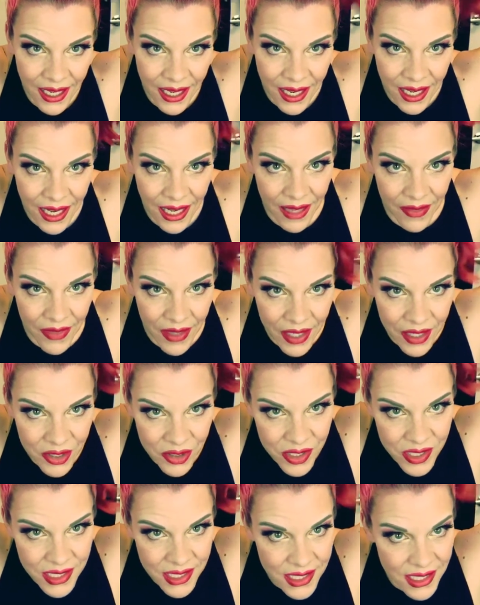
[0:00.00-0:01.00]
and then
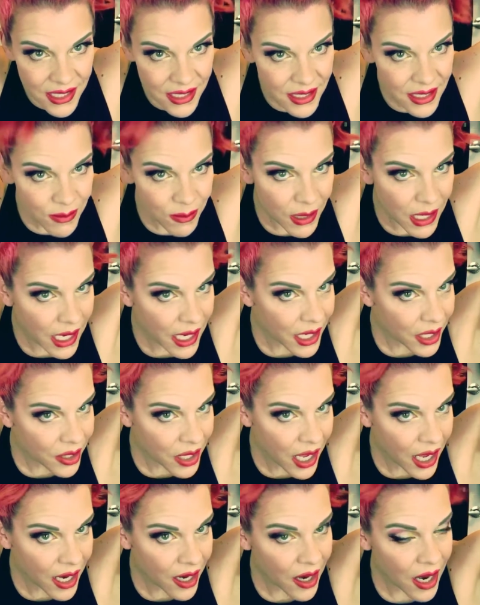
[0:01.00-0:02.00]
just splay your
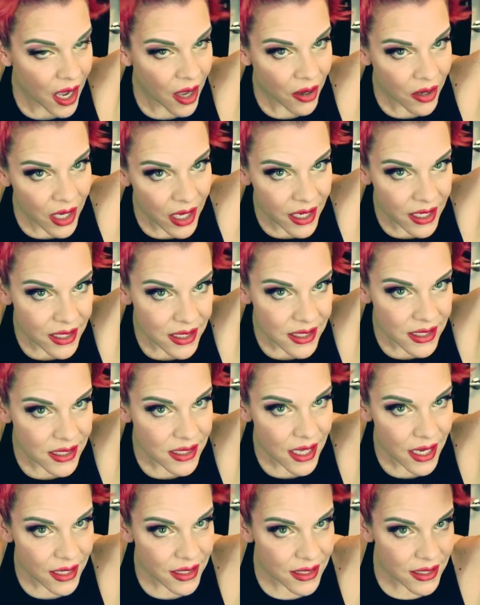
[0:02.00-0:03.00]
hair out like a
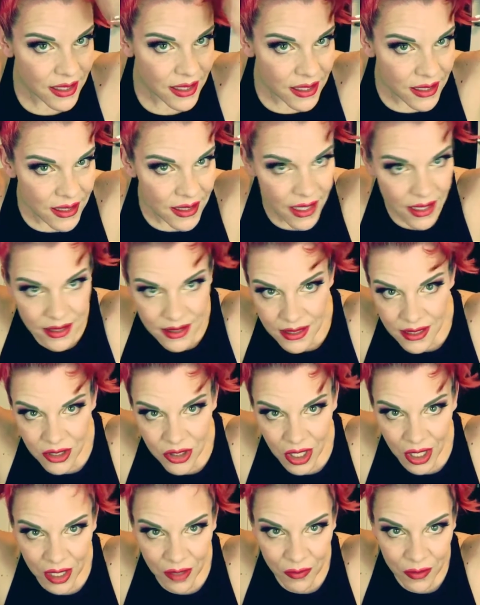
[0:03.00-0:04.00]
sexy
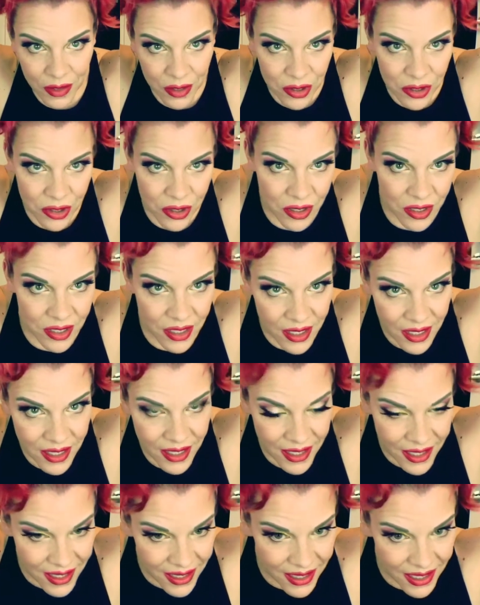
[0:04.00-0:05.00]
jellyfish.
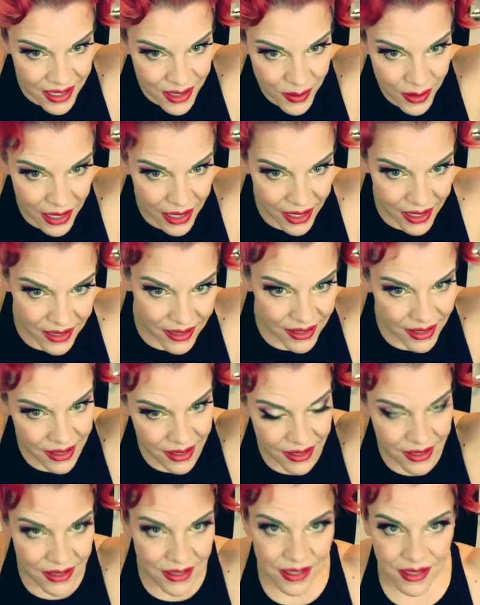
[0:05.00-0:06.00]
That's what I like to think
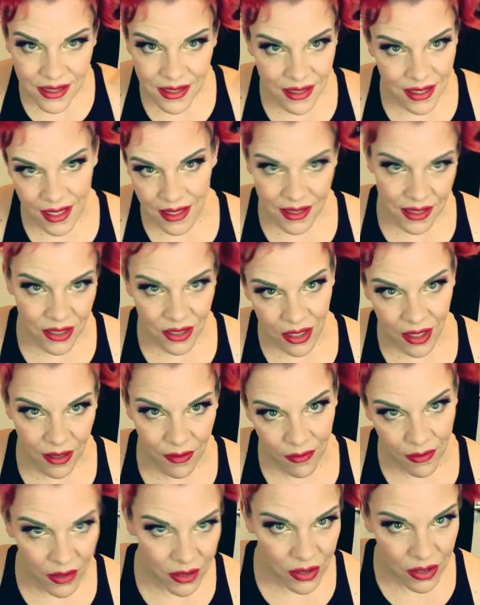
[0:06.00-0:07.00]
is a sexy
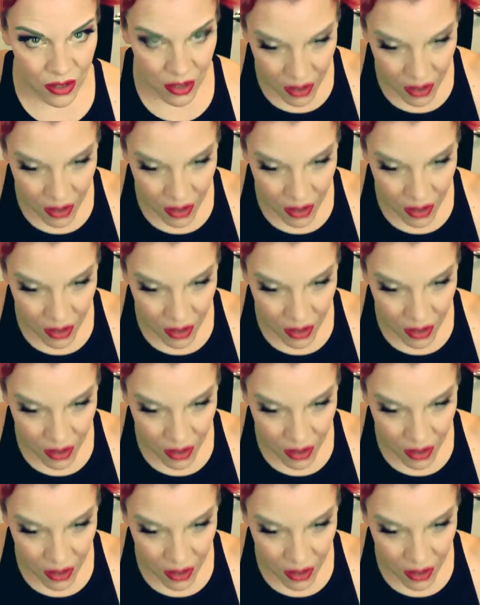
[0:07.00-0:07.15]
jellyfish.